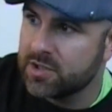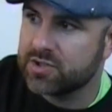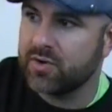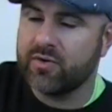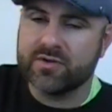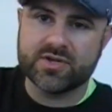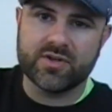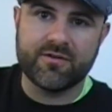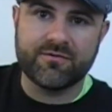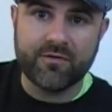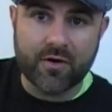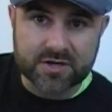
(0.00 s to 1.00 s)
So those are
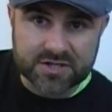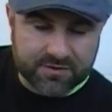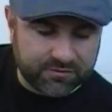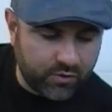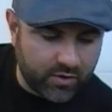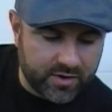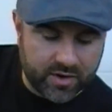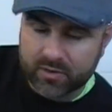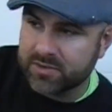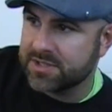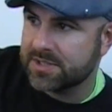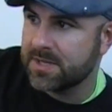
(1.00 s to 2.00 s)
the first 4
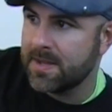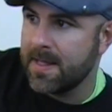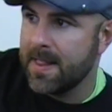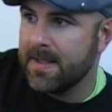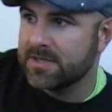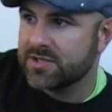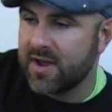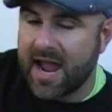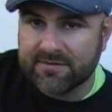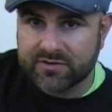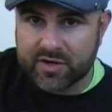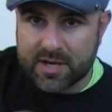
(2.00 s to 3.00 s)
notes. So
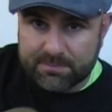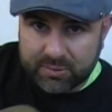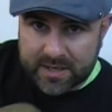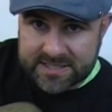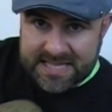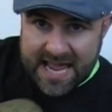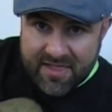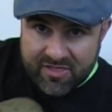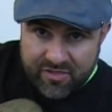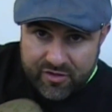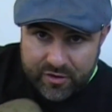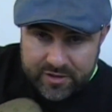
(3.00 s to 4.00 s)
after he plays that
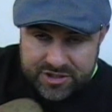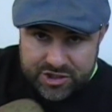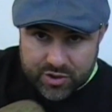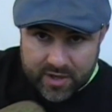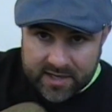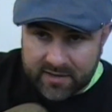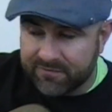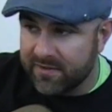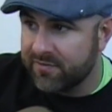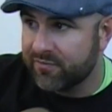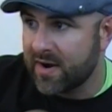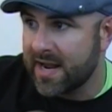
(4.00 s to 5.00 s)
3rd string on the
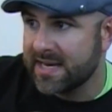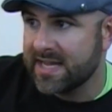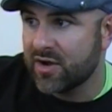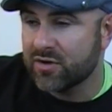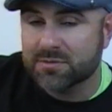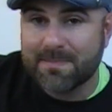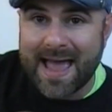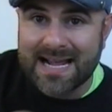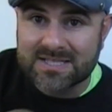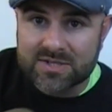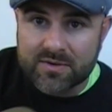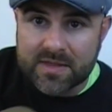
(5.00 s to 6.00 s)
5th fret, he goes
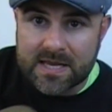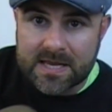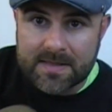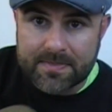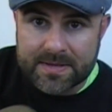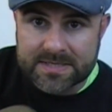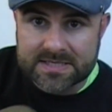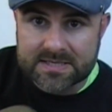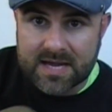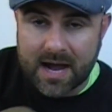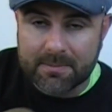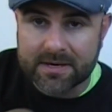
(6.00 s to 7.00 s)
back to this
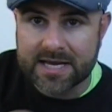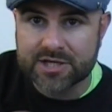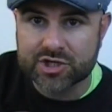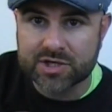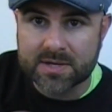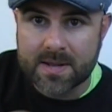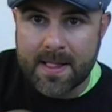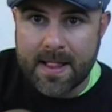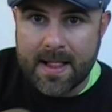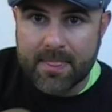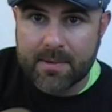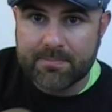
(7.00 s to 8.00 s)
combination,
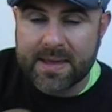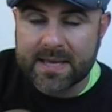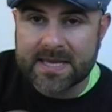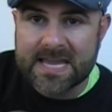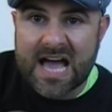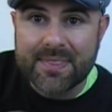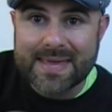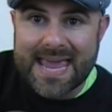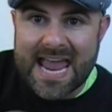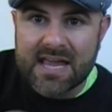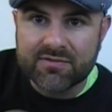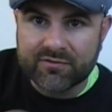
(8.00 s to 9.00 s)
the pinky on the
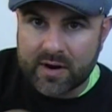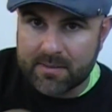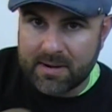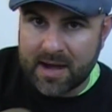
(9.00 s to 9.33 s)
8th fret